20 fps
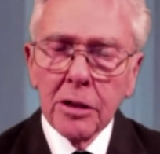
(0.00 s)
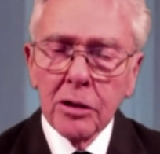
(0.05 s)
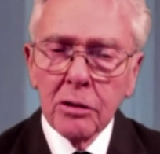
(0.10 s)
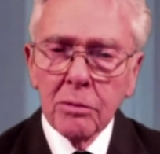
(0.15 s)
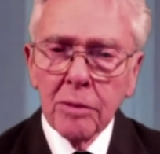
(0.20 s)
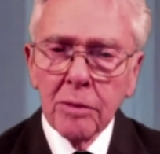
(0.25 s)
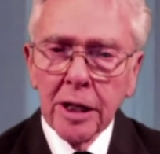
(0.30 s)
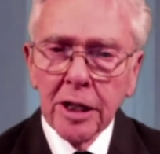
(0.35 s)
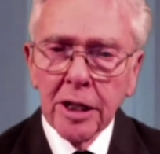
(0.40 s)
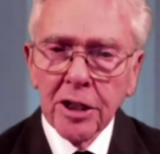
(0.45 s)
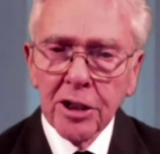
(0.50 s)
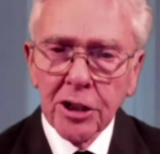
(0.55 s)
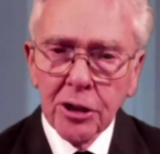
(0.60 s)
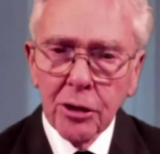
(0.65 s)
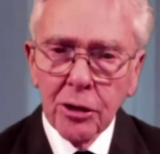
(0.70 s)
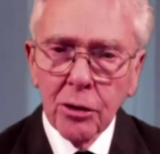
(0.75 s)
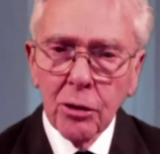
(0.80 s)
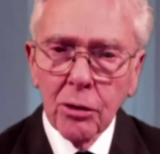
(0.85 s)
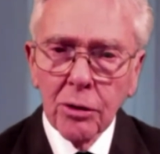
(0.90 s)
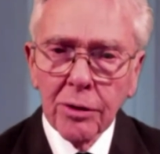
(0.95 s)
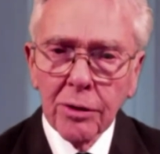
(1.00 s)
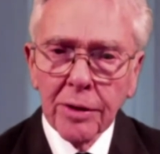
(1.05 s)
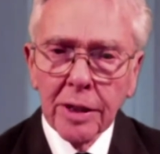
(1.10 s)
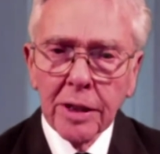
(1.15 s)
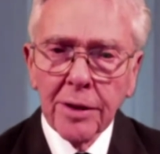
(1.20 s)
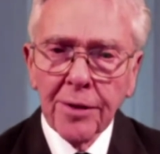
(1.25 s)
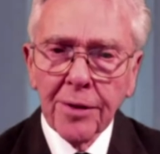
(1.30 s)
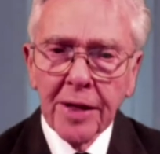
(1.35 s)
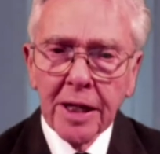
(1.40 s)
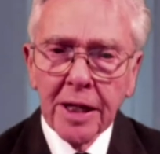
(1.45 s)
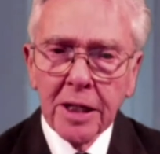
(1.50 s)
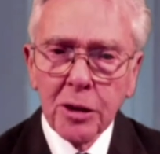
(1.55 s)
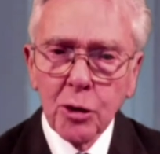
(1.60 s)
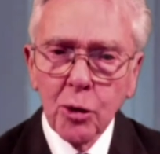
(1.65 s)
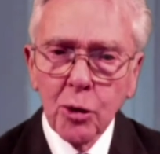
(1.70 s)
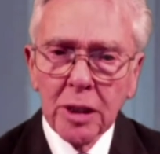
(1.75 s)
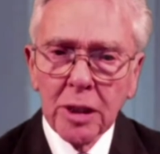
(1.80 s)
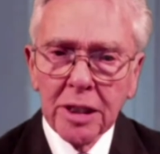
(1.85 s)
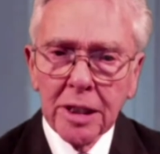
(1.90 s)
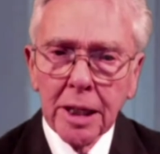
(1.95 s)
to make sure that
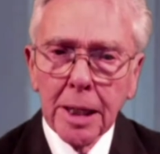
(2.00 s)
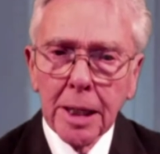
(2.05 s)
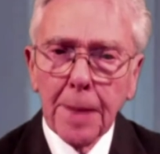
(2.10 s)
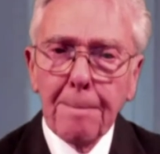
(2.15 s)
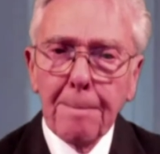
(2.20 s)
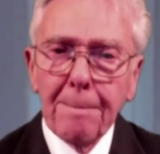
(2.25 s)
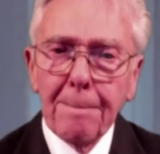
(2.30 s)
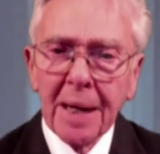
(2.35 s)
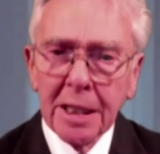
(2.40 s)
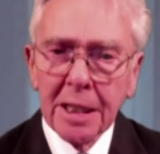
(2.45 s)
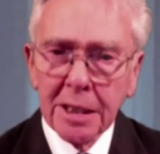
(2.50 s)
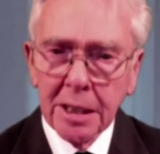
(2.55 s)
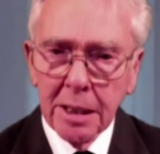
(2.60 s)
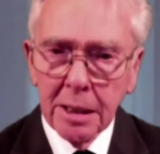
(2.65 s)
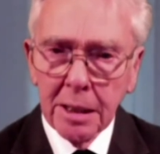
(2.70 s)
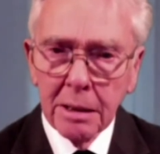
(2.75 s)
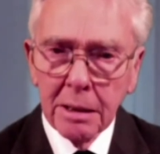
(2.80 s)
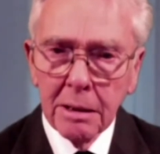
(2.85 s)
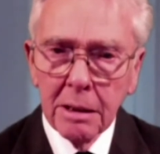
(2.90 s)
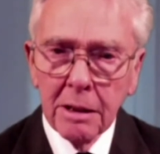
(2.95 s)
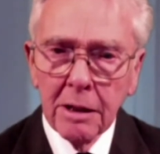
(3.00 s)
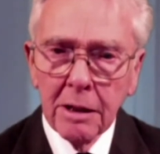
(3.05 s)
things were done better